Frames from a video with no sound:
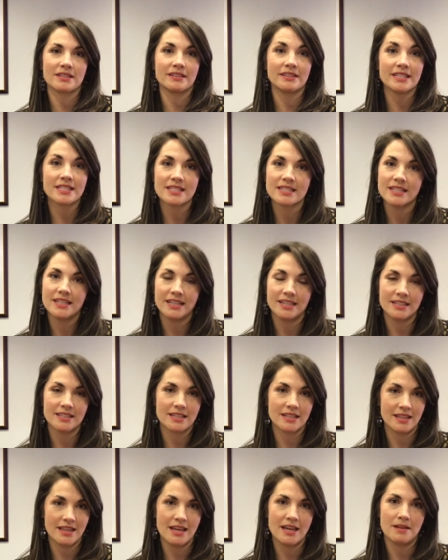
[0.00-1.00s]
listening to
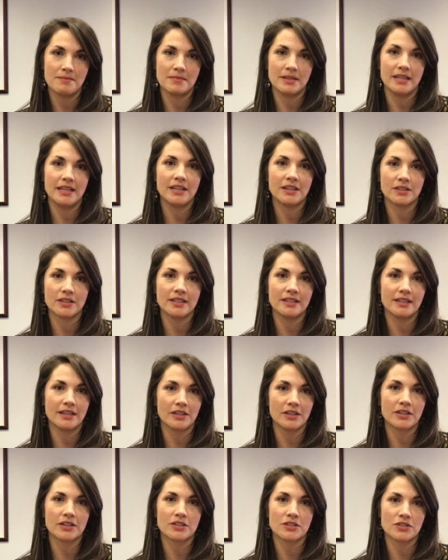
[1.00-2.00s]
them, and hearing their
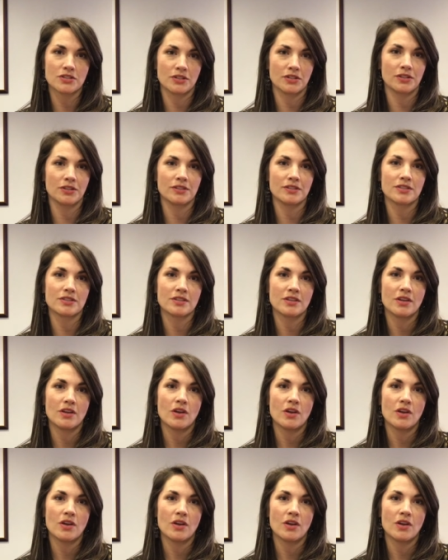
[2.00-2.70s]
concerns,